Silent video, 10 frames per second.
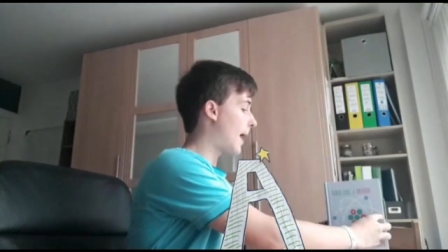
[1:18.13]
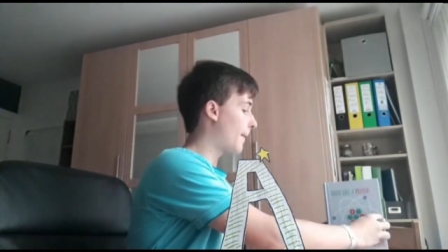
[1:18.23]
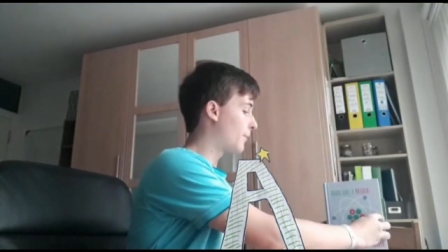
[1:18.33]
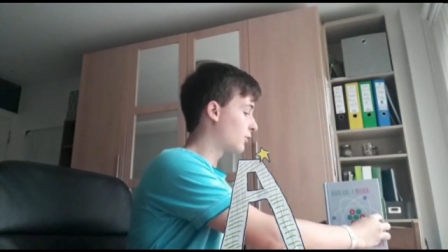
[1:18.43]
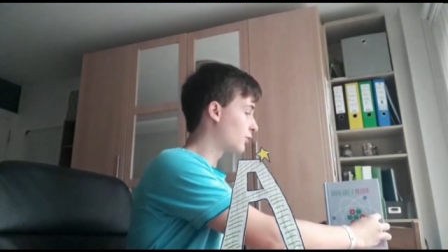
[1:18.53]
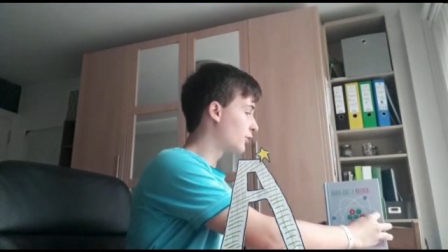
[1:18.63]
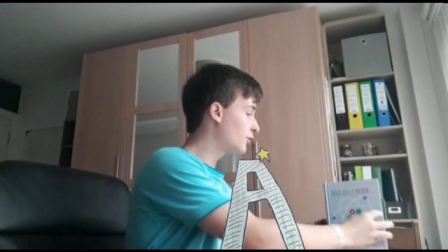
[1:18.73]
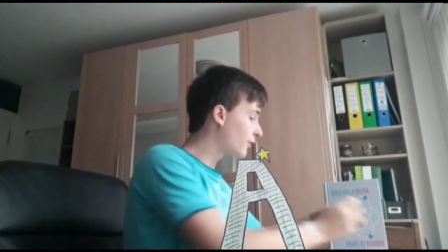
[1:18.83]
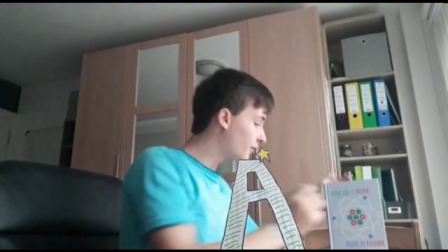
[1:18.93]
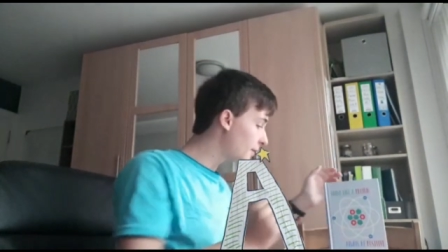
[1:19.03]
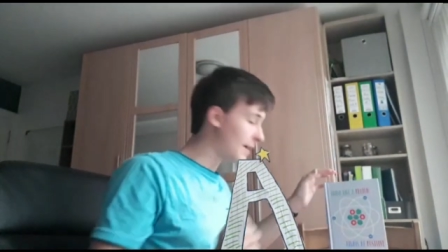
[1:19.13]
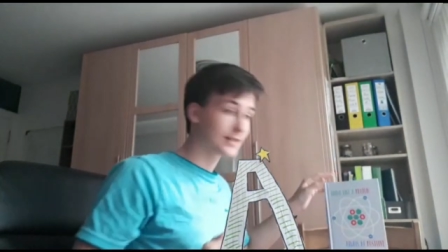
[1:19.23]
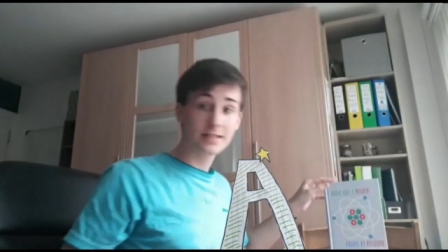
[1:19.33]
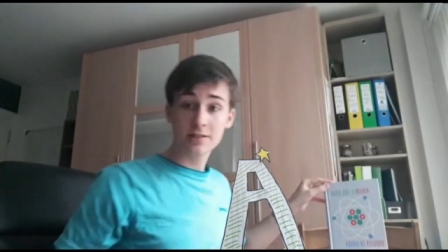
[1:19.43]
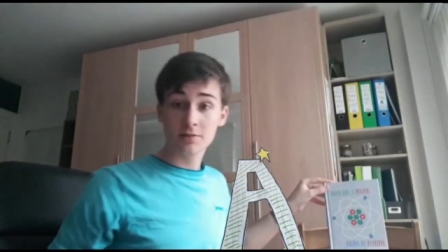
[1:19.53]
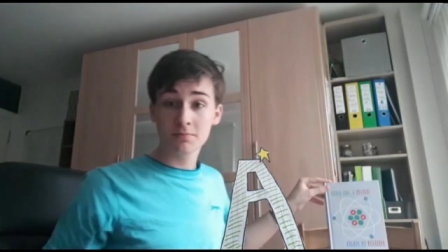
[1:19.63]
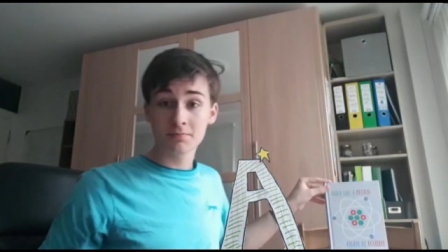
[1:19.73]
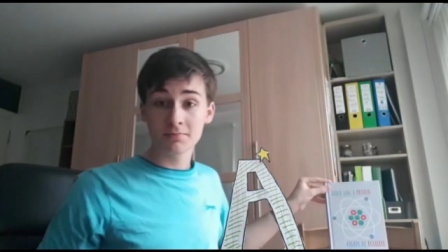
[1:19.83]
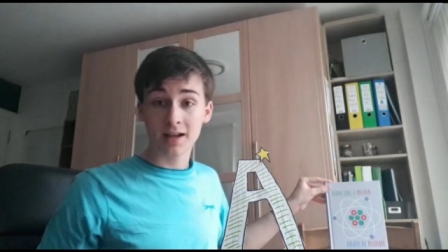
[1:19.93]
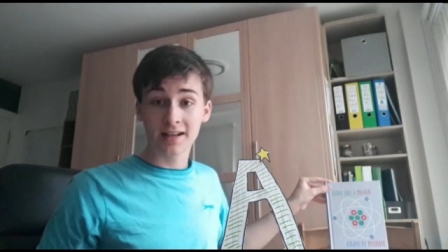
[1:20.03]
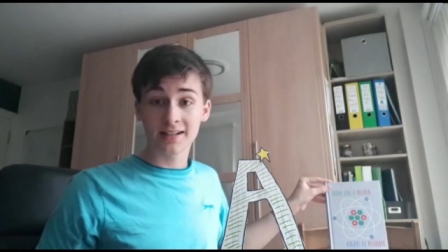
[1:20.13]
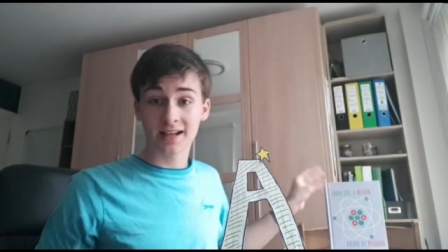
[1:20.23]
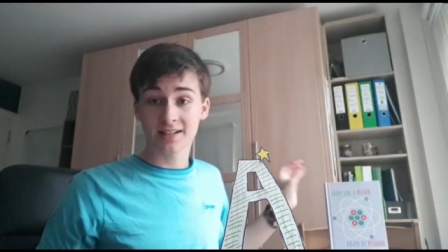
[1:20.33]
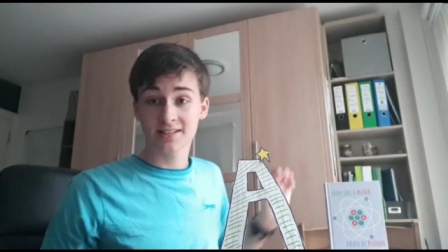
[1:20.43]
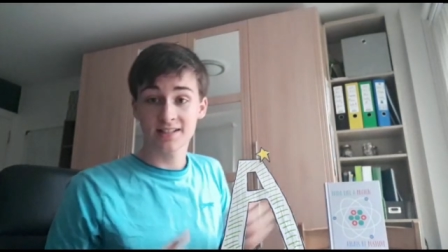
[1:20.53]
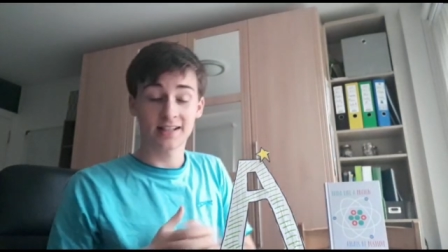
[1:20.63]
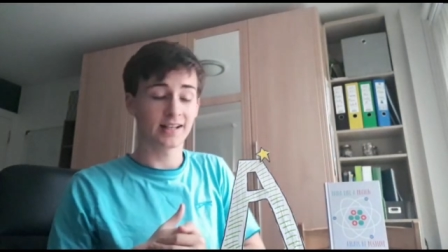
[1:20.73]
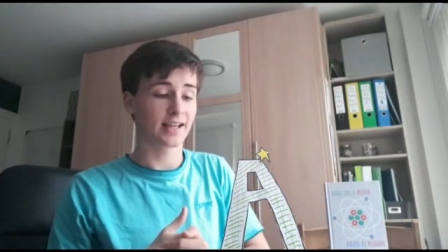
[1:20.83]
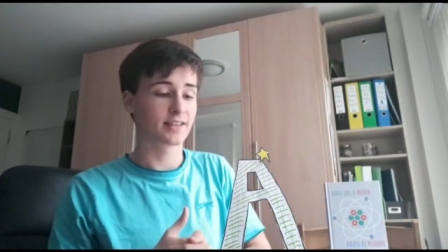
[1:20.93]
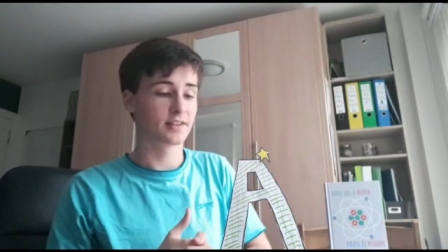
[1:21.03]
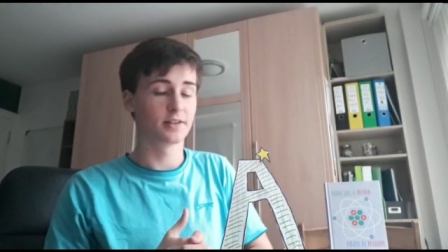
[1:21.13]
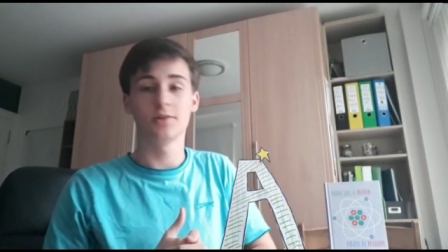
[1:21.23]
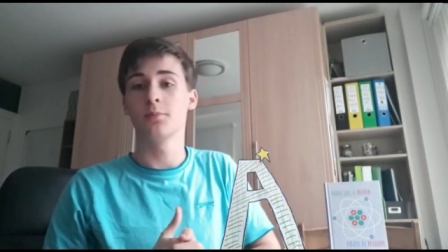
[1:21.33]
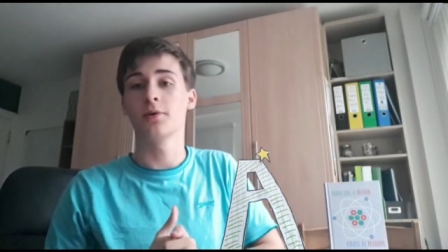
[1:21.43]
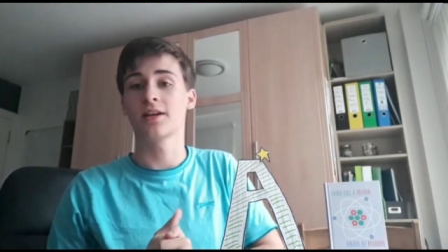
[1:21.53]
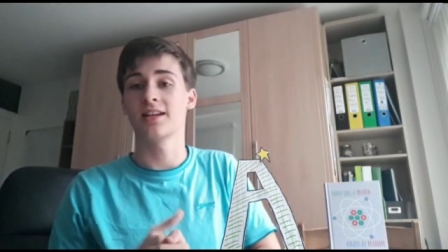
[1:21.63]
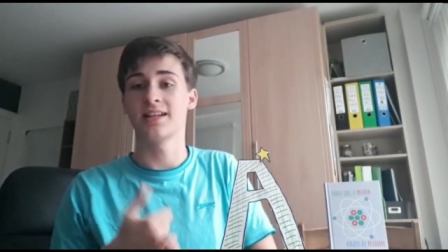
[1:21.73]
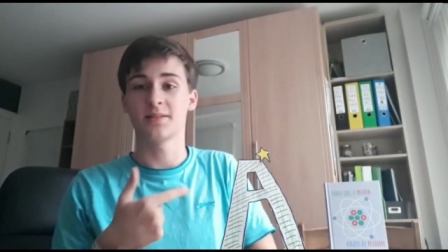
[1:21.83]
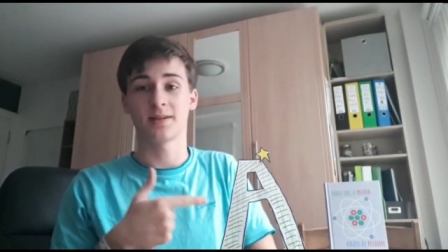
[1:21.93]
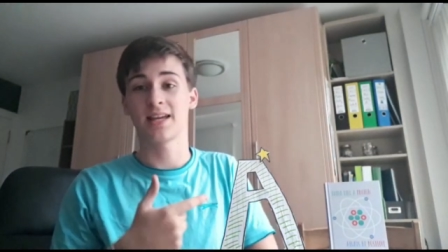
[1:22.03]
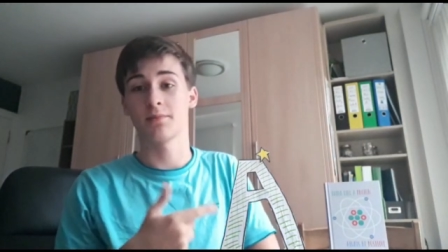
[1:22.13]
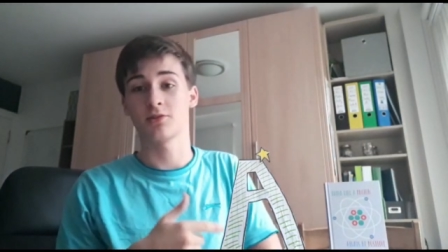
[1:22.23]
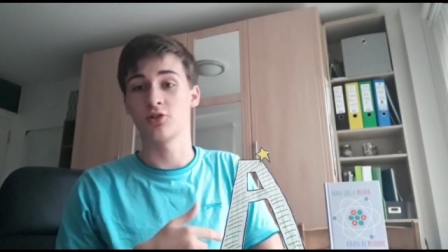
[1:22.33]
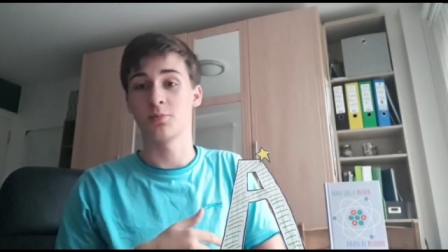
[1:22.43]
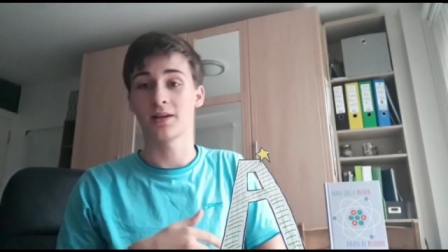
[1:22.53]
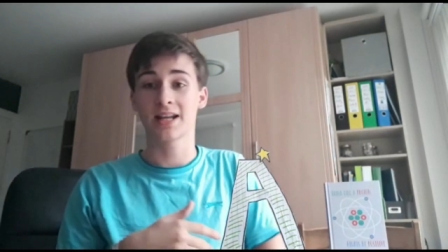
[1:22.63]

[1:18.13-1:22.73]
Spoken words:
approve of the message and actually like the notebook, and it is my chemistry notebook.